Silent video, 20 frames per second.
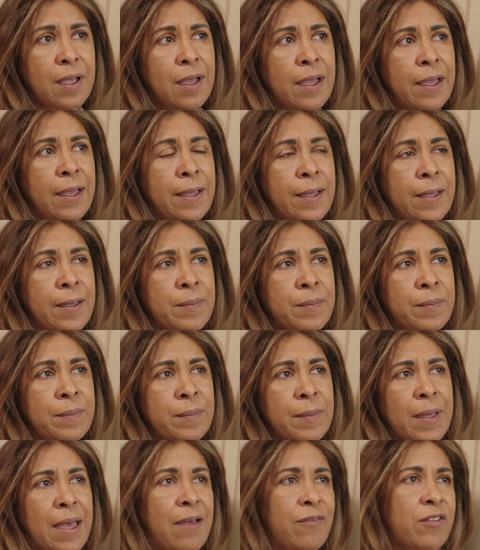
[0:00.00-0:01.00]

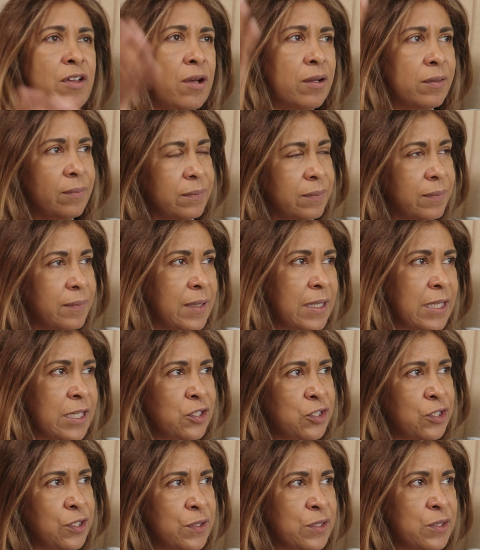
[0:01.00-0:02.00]
I've got
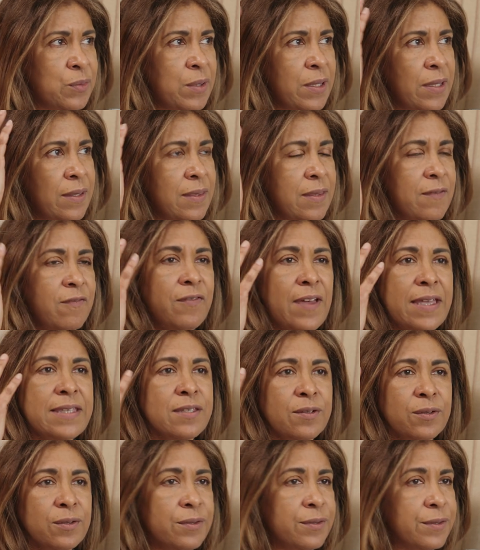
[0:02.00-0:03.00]
issues with
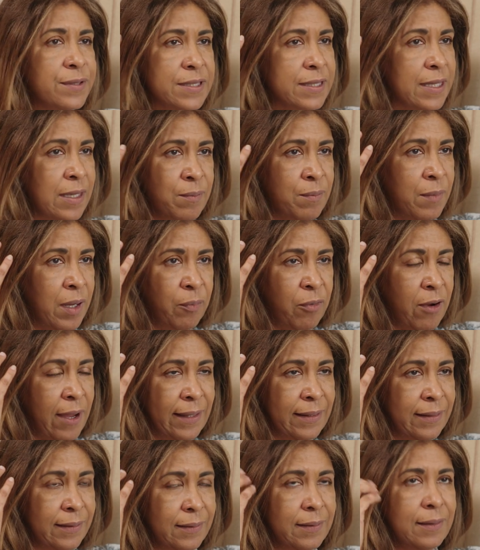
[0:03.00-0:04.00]
vessels in my
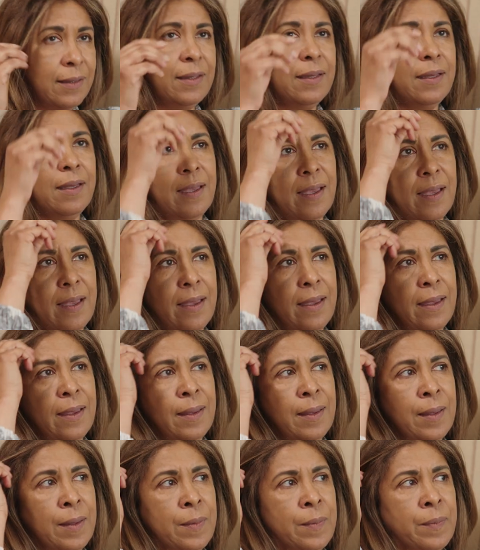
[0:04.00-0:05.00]
brain,
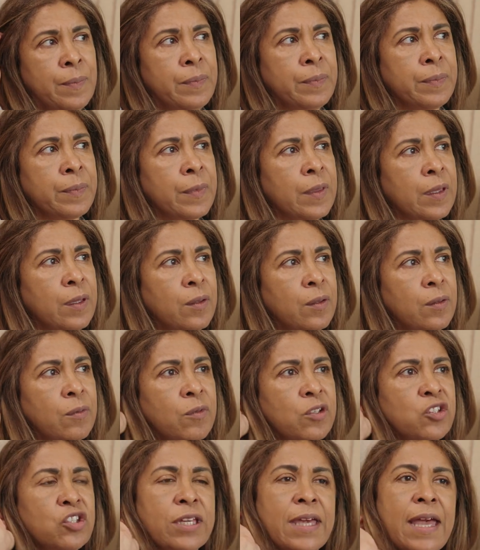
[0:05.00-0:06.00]

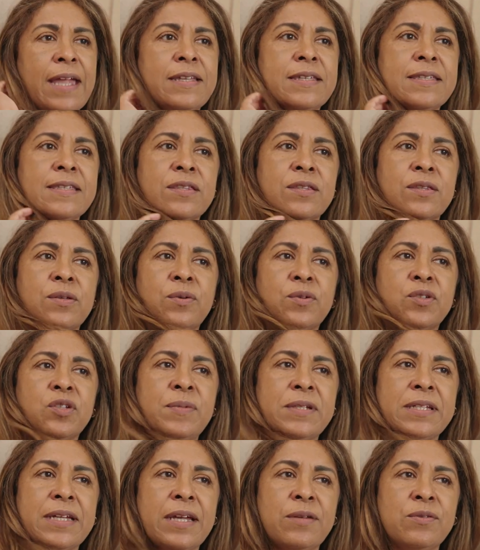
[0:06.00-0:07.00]
which again is thought to
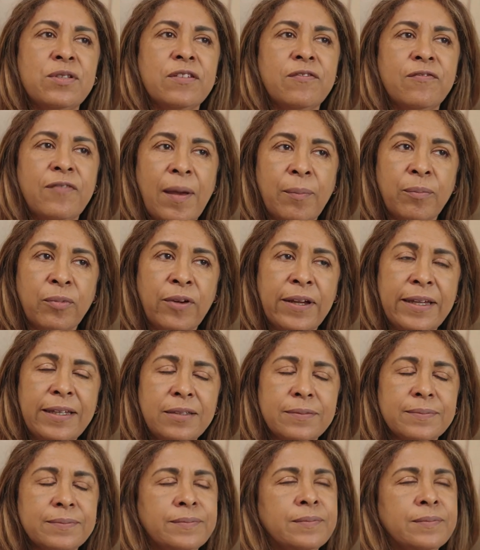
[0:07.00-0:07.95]
be down to Fabry.